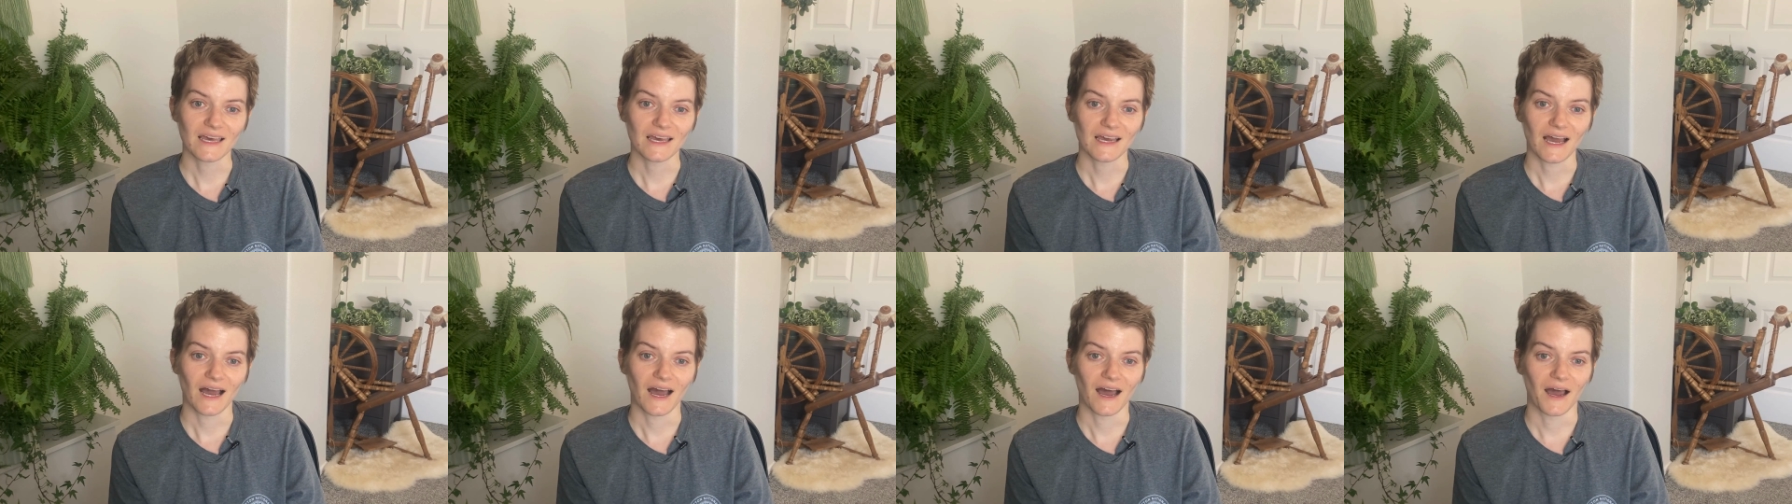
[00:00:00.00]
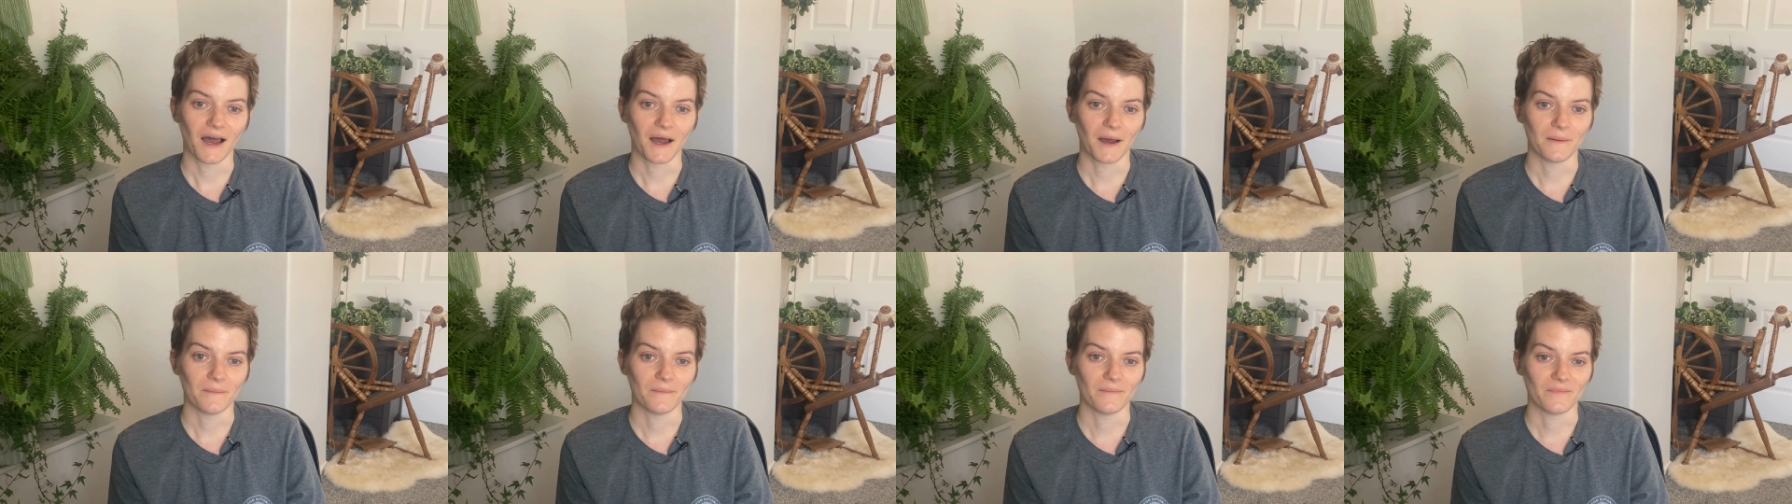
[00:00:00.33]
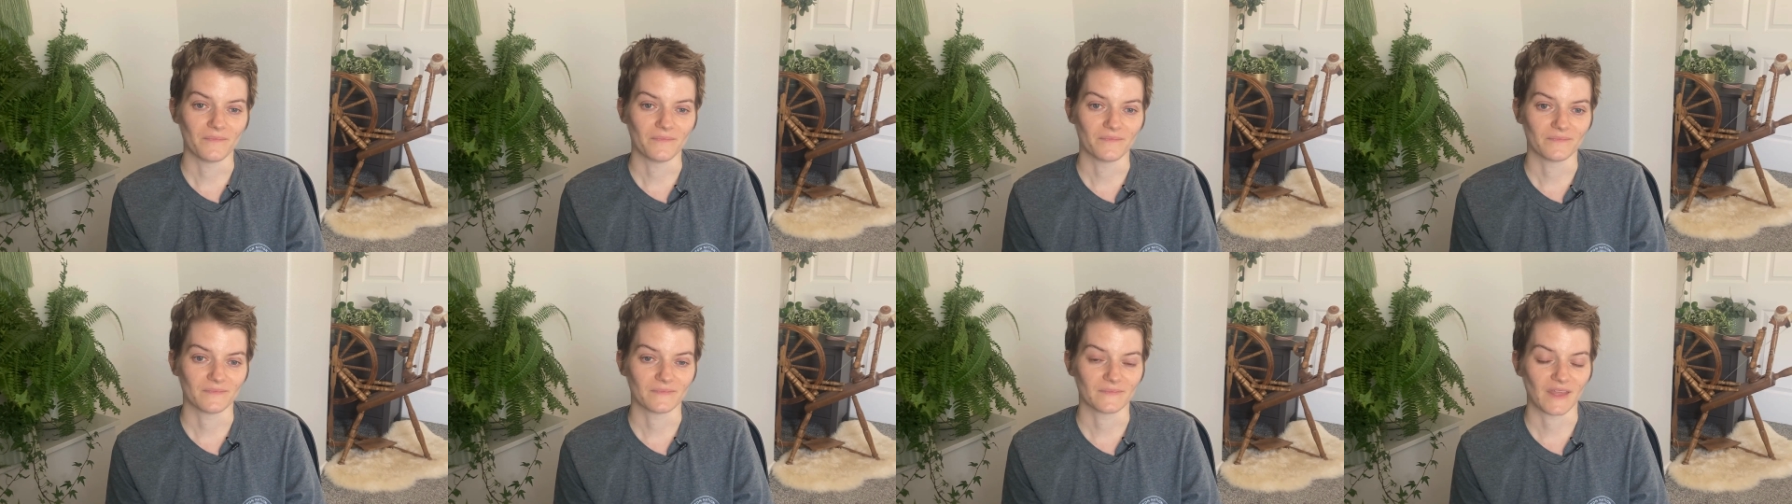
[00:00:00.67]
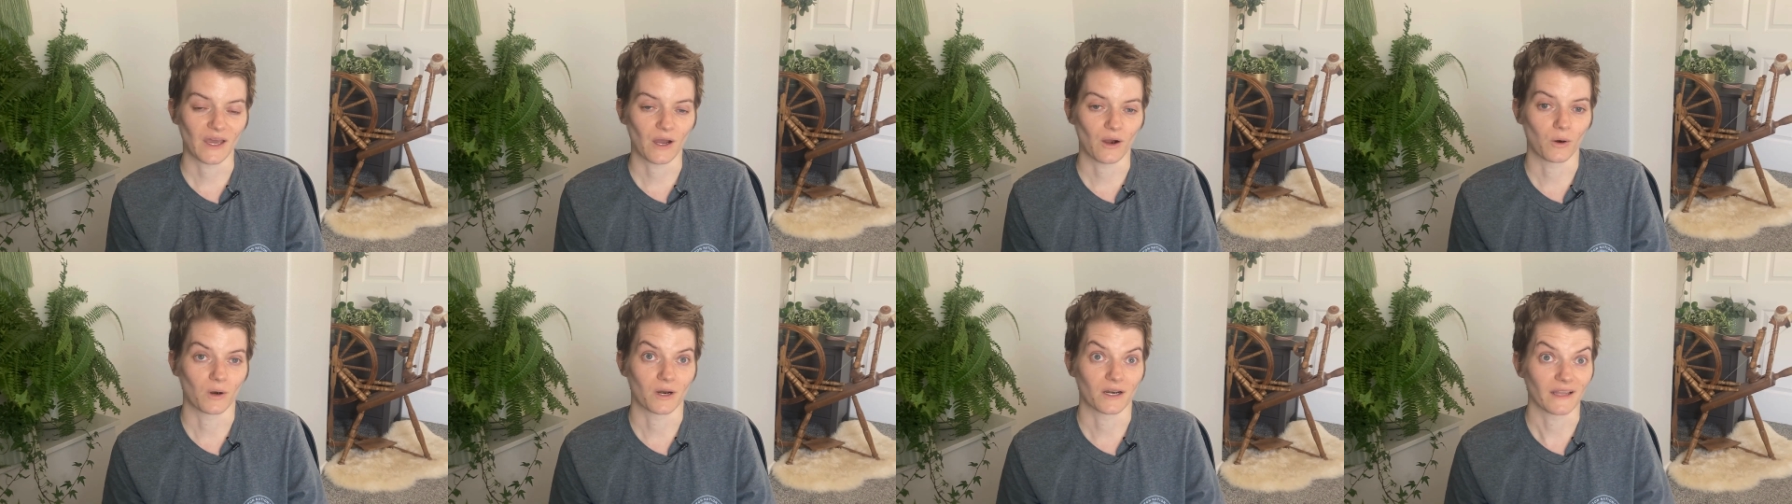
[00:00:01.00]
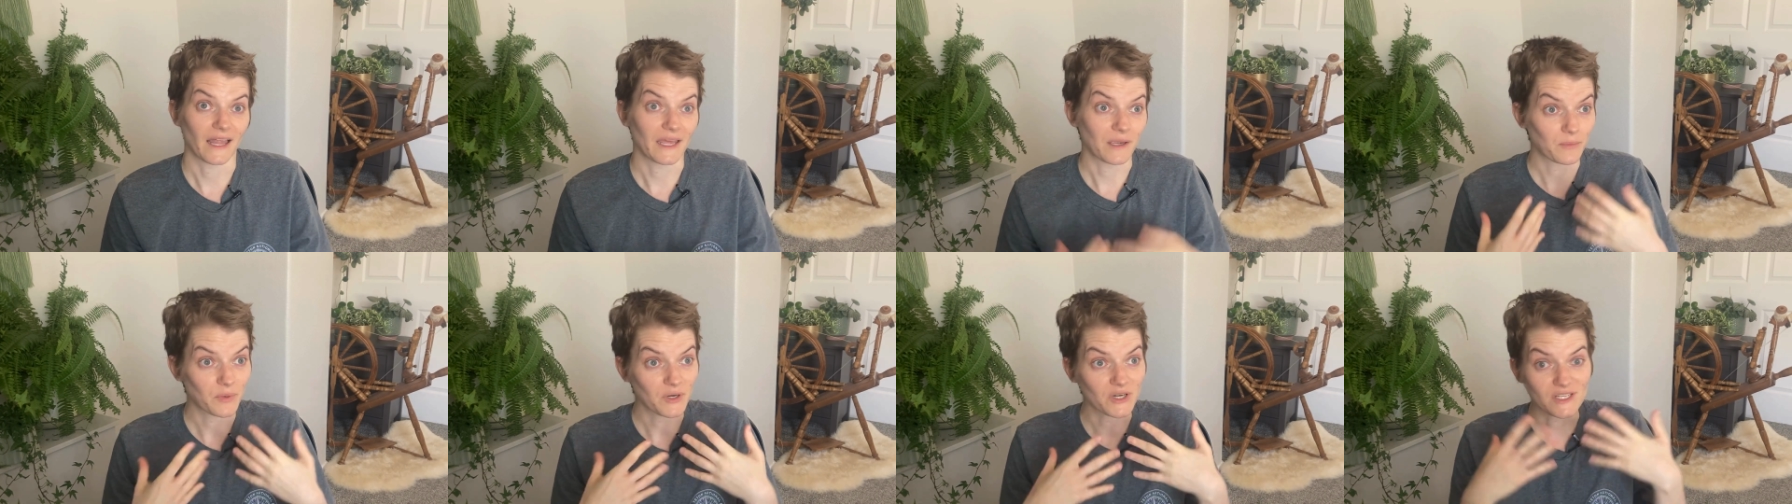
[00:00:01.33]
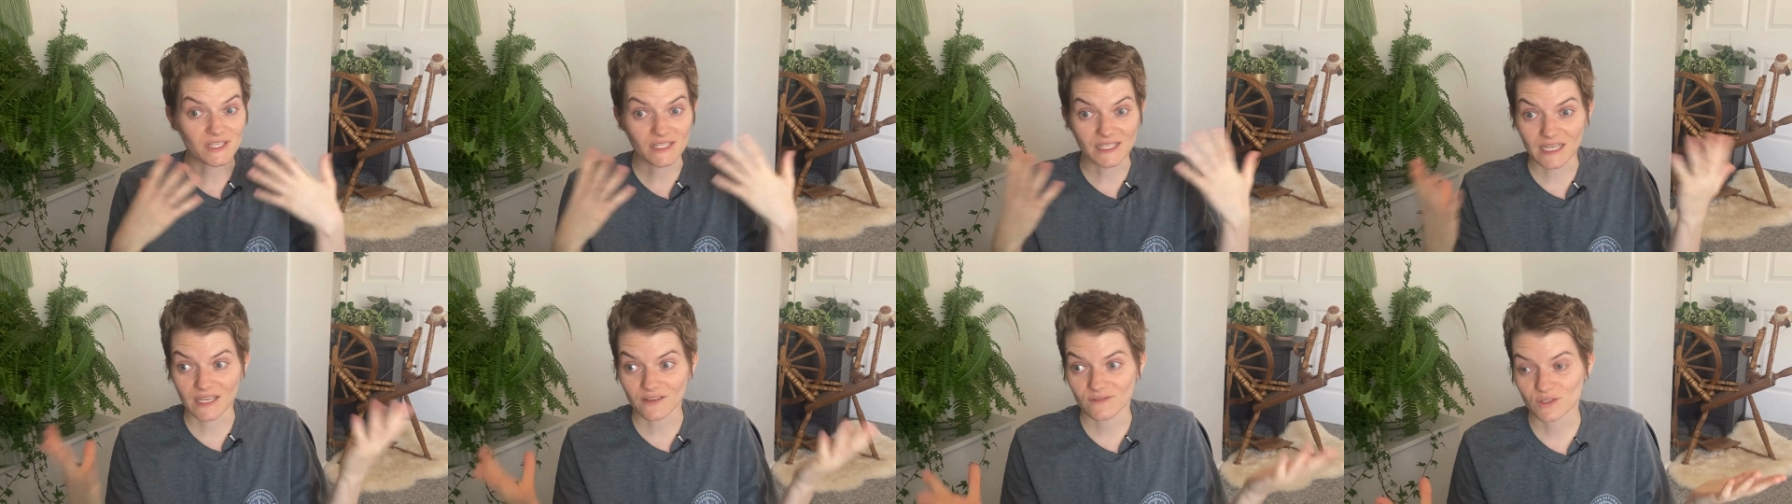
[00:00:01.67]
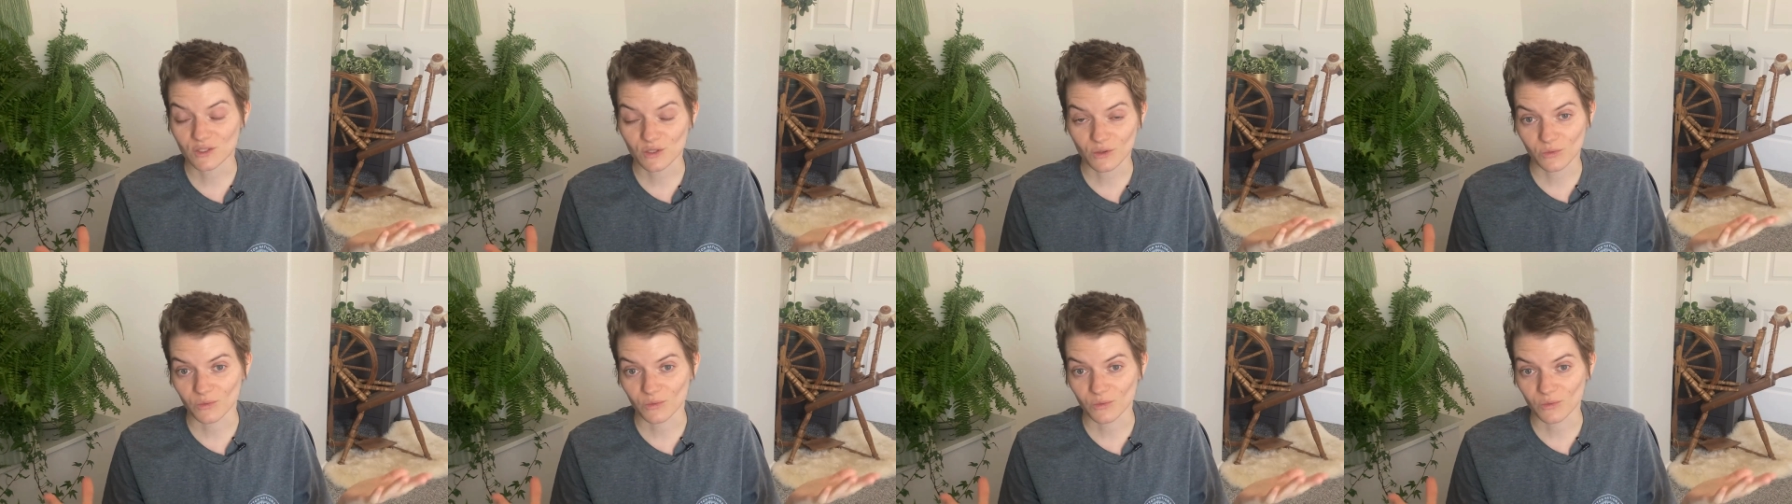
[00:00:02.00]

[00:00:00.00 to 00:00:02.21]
or like perceives the